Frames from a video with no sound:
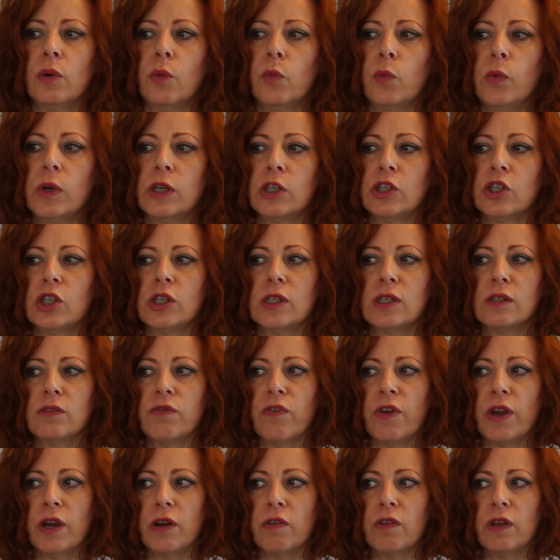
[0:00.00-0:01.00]
which is
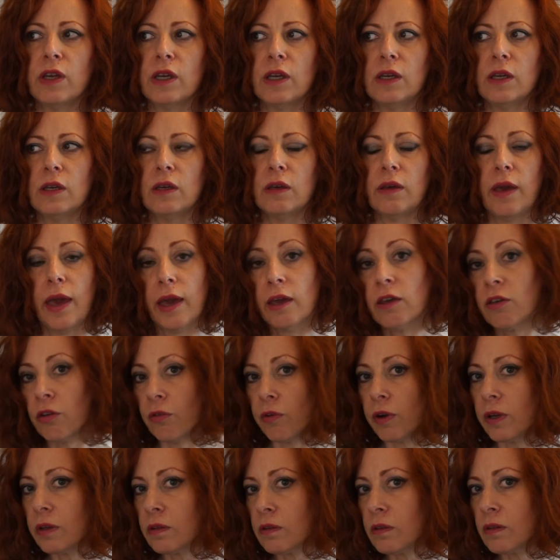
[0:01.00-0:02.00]
very
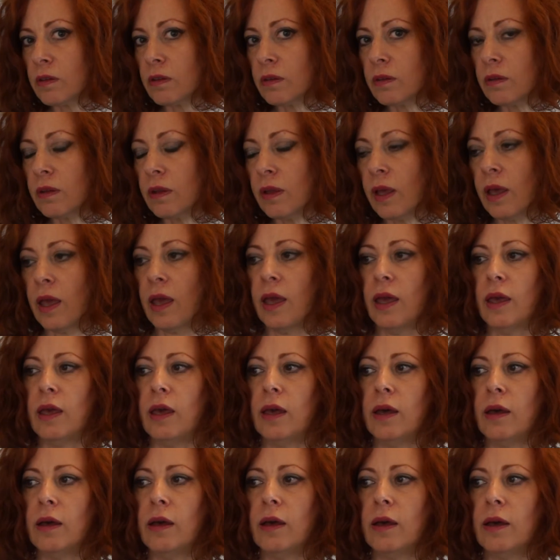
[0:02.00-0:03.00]
accurate,
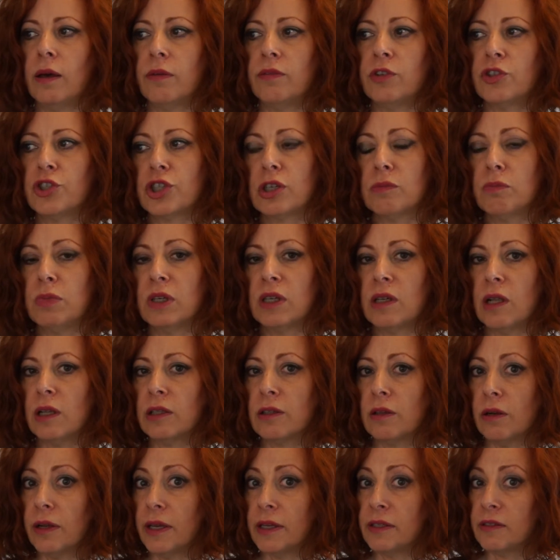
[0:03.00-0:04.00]
which can be
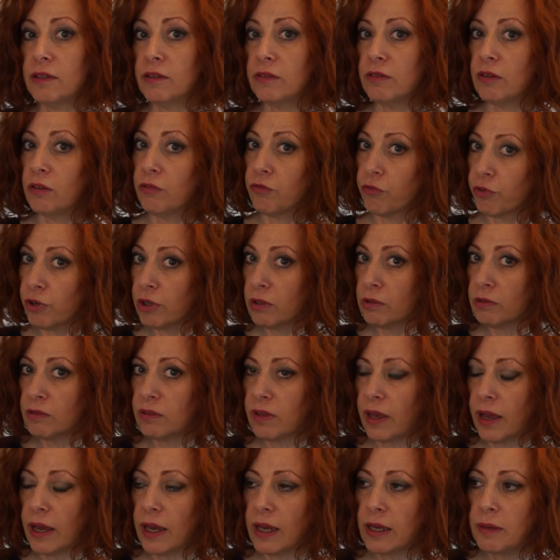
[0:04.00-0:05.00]
calculated in real
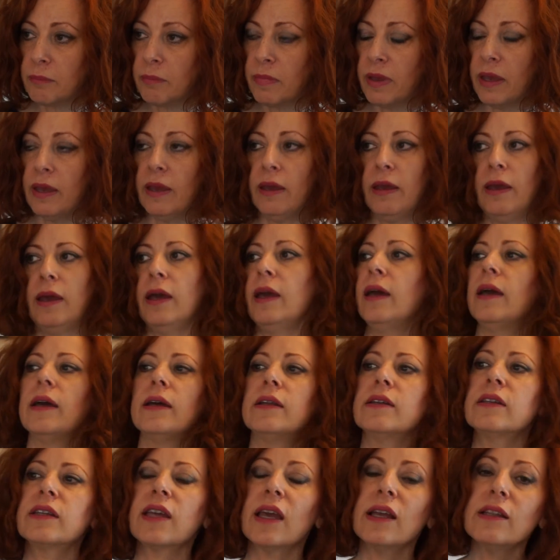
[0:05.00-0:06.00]
time
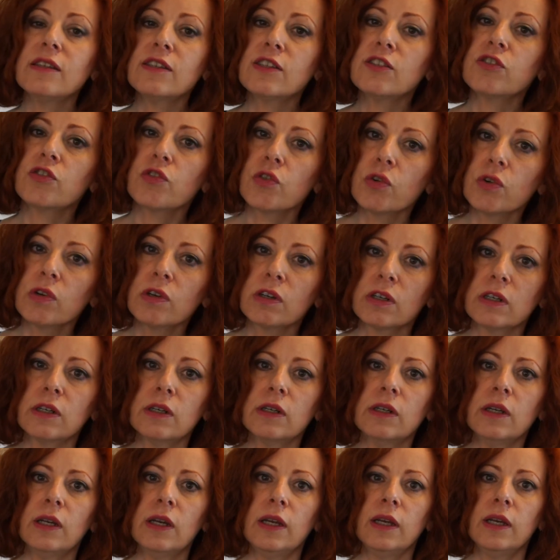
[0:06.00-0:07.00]
and
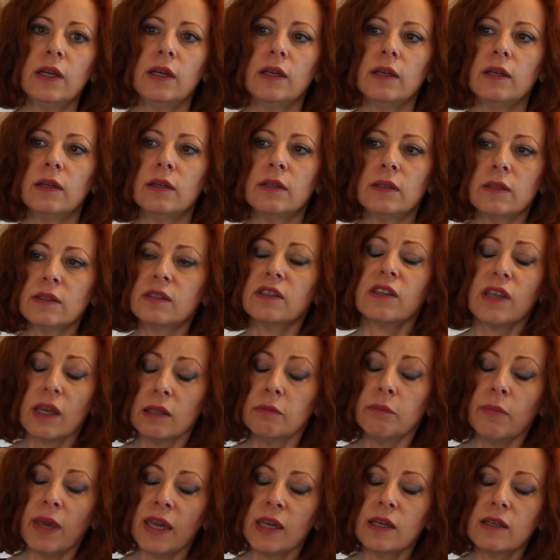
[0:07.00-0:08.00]

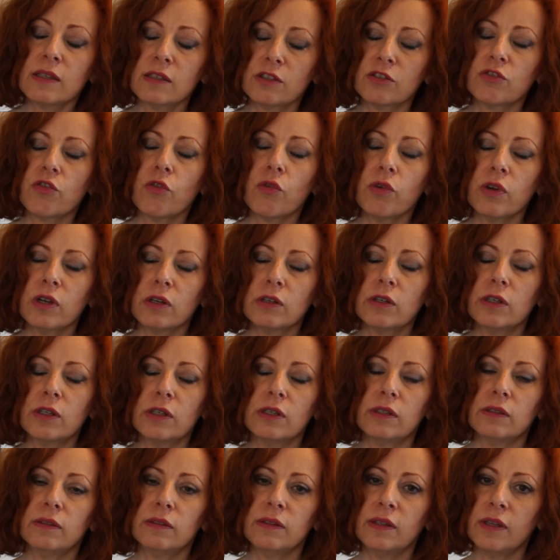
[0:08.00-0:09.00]
can make
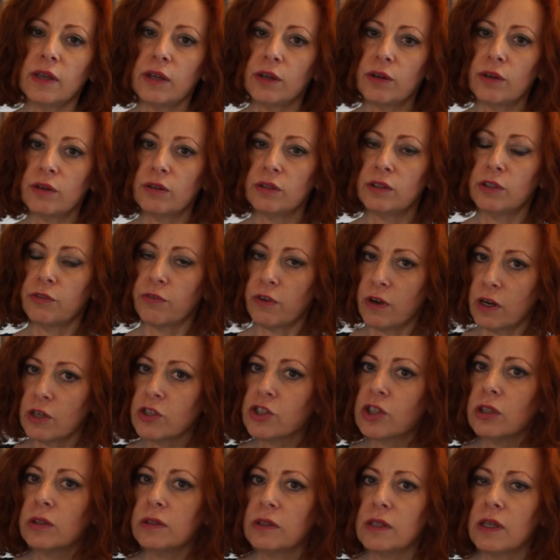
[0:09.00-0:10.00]
stronger their
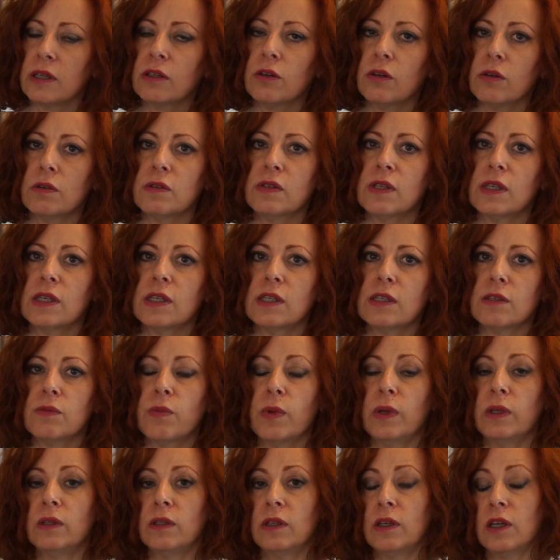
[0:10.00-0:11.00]
differential diagnosis
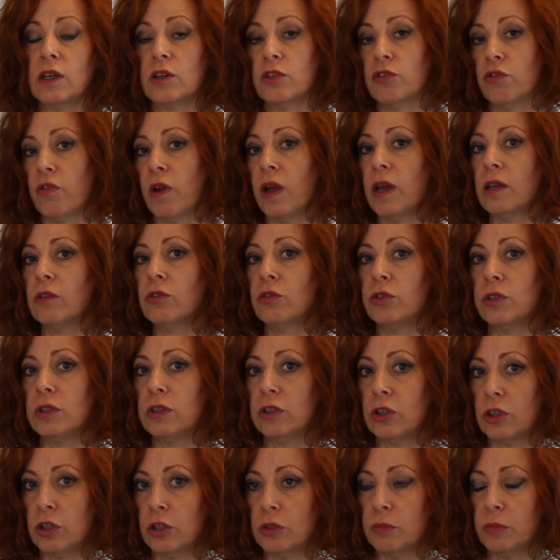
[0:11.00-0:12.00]
when they are trying to
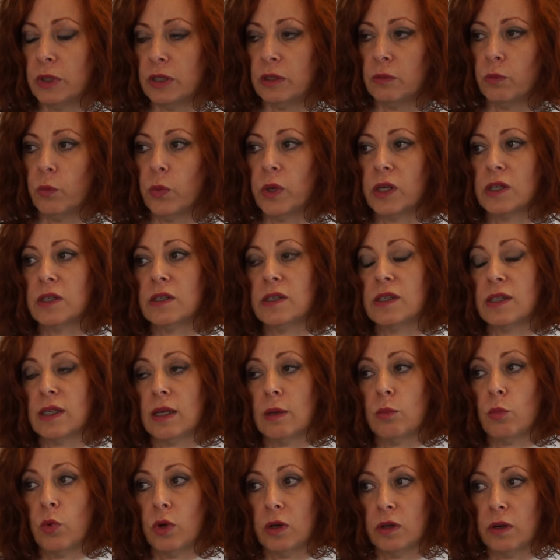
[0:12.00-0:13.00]
determine whether
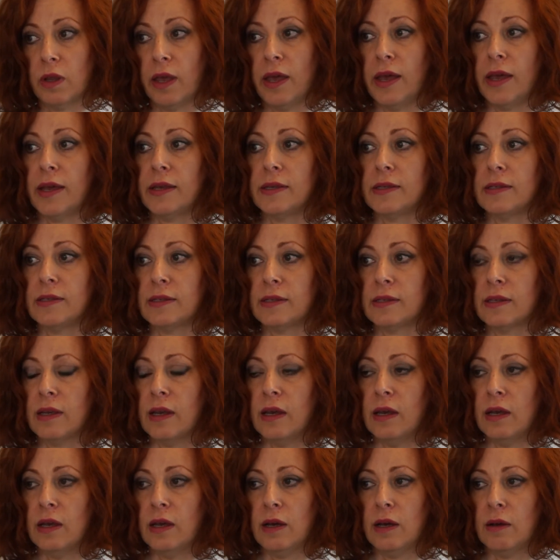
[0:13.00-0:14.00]
someone has
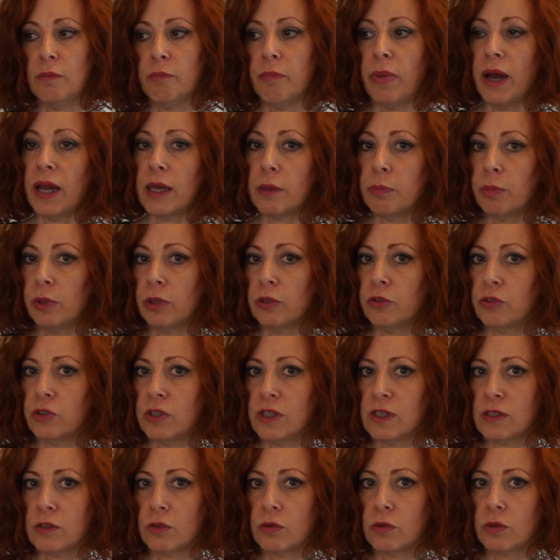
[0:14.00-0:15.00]
bipolar
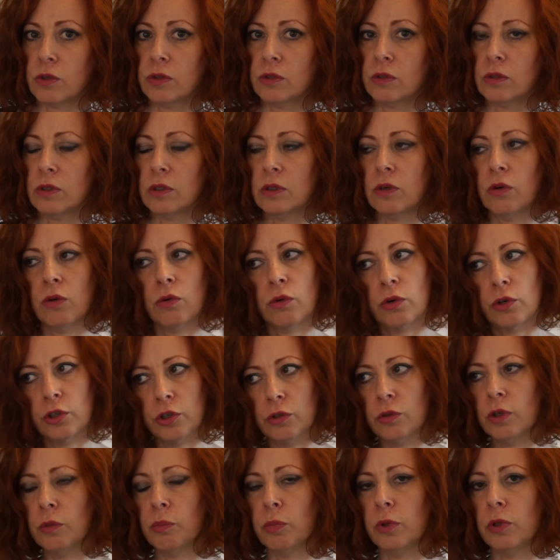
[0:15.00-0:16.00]
disorder or
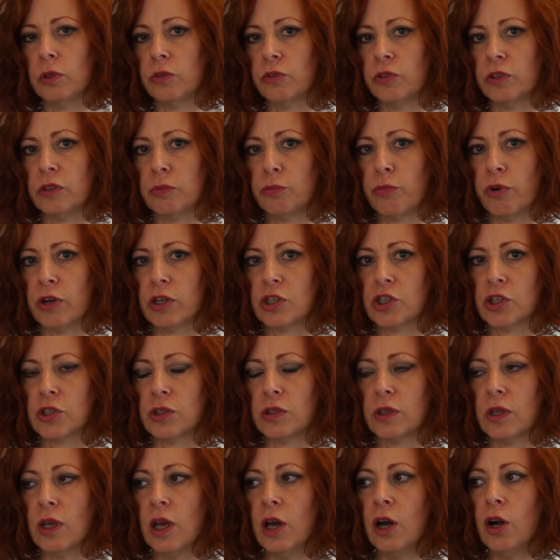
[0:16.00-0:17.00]
unipolar
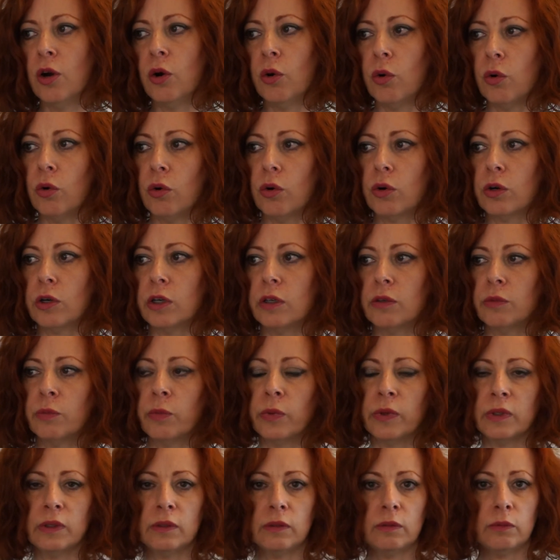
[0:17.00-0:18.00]
depression, or
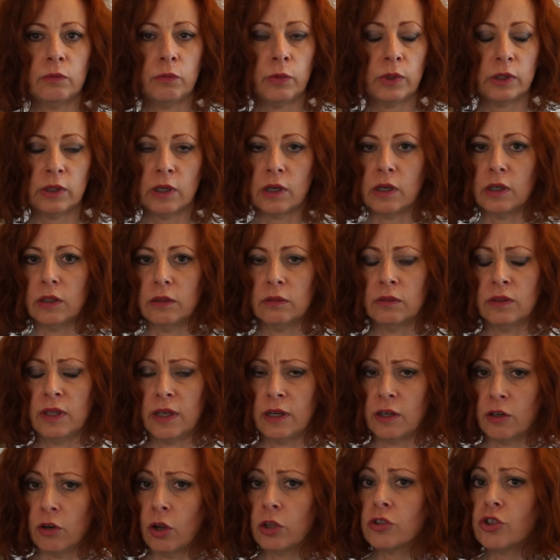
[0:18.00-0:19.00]
when
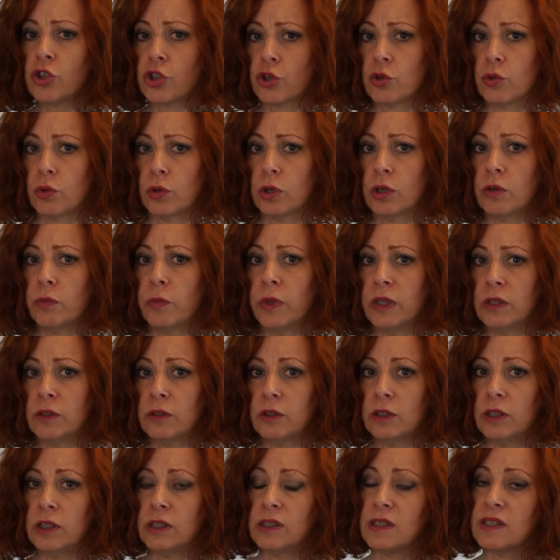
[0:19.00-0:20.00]
they're not sure whether
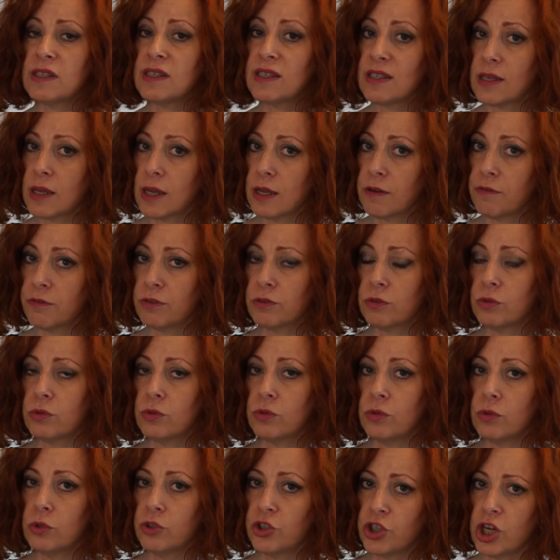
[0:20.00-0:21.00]
it is safe
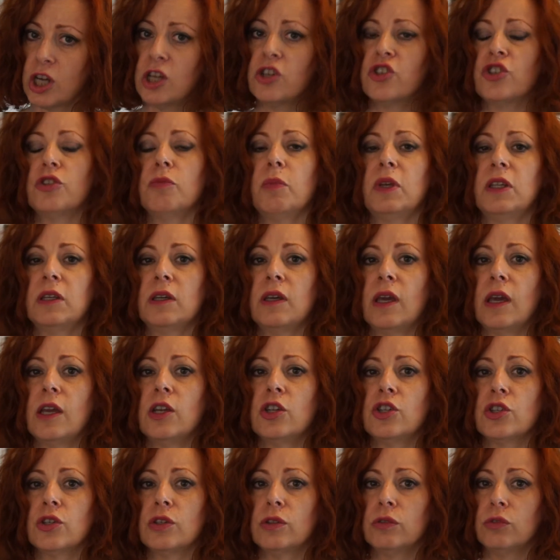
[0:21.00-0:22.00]
to change the
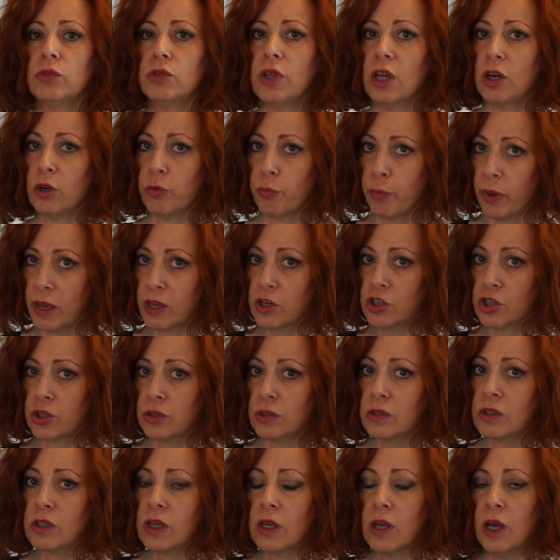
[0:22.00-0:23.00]
medication to their
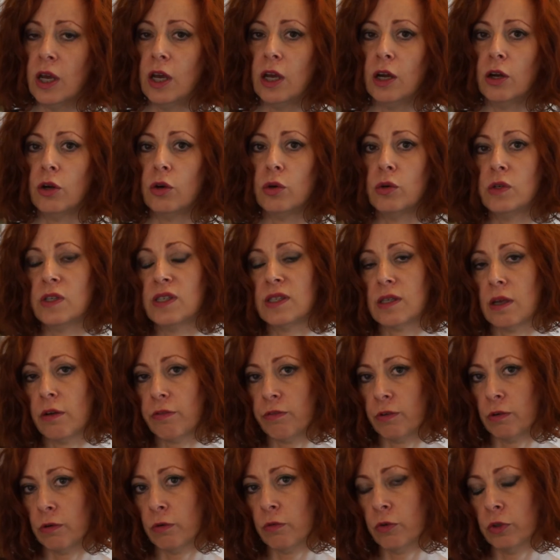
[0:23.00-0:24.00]
patient who is
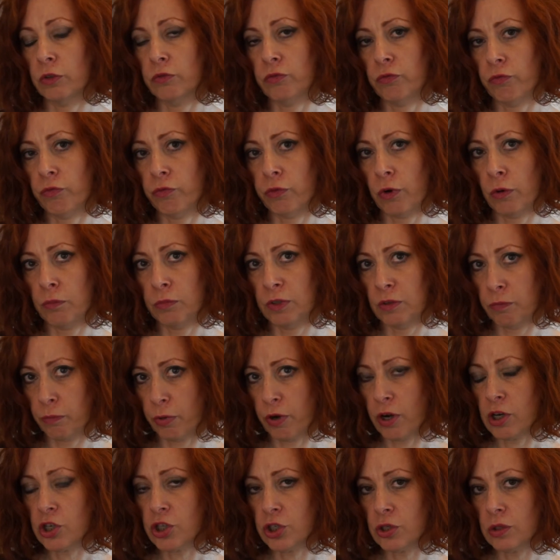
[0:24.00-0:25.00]
suffering from
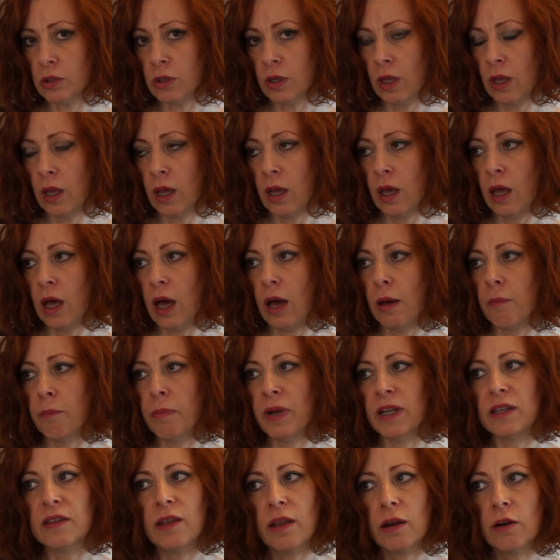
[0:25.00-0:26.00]
depression,
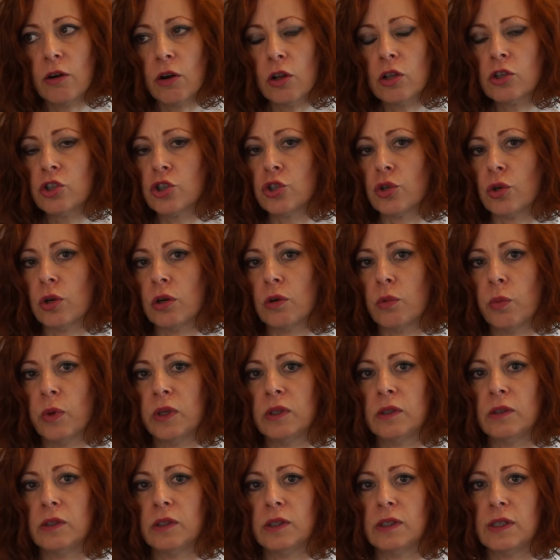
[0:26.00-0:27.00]
but they are not sure
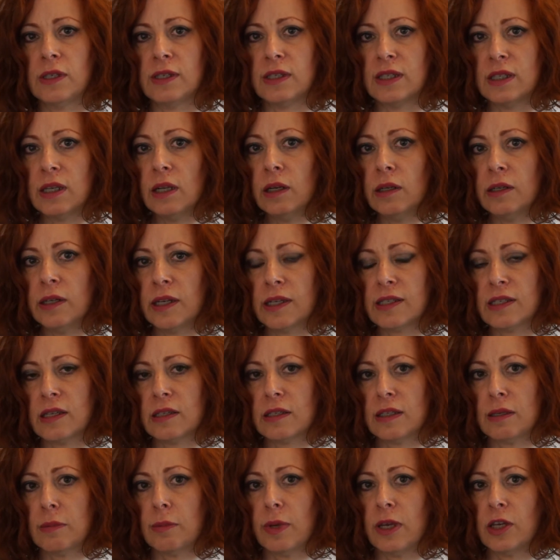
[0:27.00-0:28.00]
whether it is still in
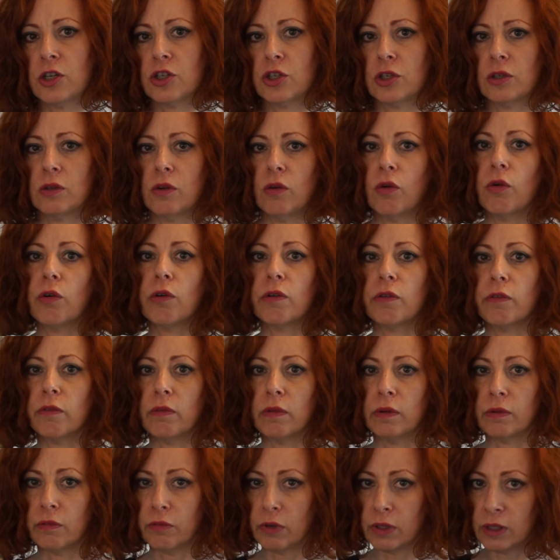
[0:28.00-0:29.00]
exacerbation or
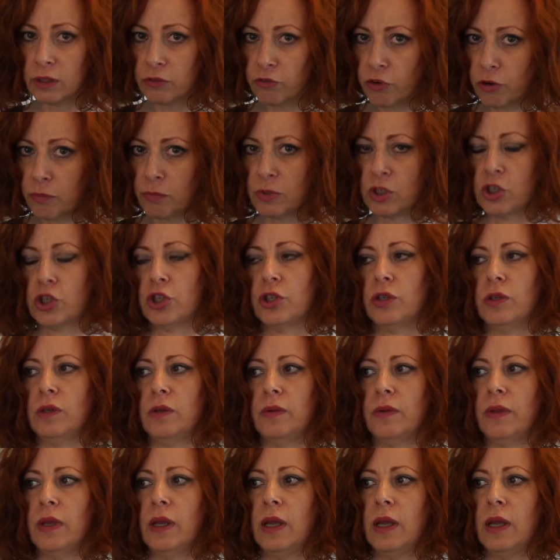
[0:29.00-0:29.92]
in remission.